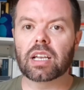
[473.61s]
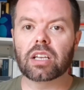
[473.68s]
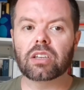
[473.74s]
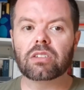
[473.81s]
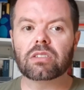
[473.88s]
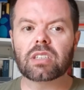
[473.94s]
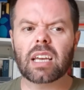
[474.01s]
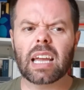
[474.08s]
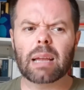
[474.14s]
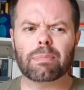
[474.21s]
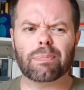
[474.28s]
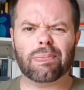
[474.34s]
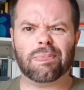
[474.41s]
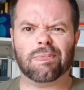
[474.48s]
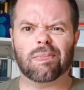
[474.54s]
and you
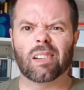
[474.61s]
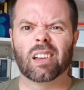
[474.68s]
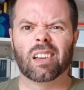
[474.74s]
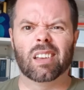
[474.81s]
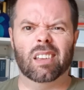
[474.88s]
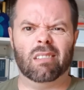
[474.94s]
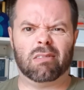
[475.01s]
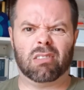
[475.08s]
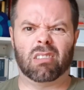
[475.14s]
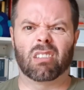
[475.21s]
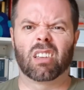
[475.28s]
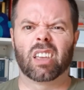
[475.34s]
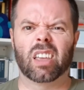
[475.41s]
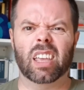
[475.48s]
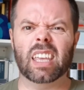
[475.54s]
say,
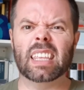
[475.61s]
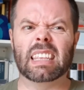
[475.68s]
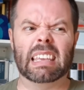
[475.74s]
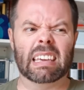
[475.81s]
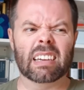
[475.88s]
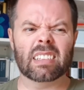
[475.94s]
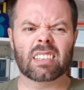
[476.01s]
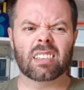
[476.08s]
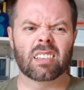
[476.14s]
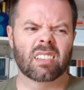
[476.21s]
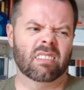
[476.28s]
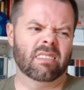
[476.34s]
idiot,